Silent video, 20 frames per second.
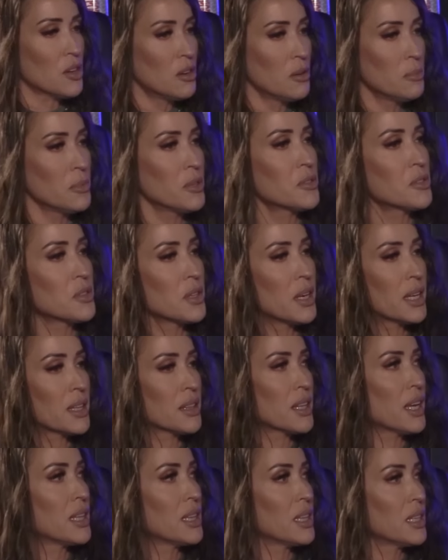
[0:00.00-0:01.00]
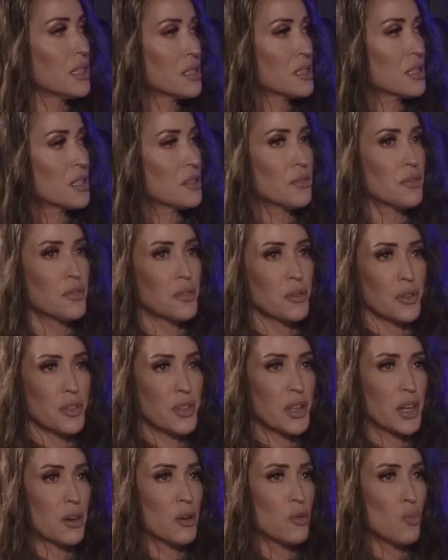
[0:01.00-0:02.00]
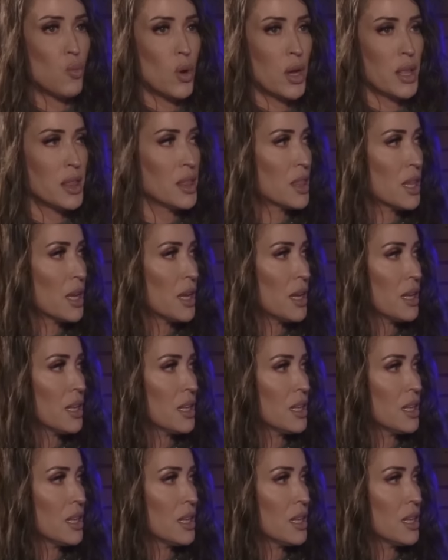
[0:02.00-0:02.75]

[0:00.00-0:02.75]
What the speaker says: almost like they listen for their one thing.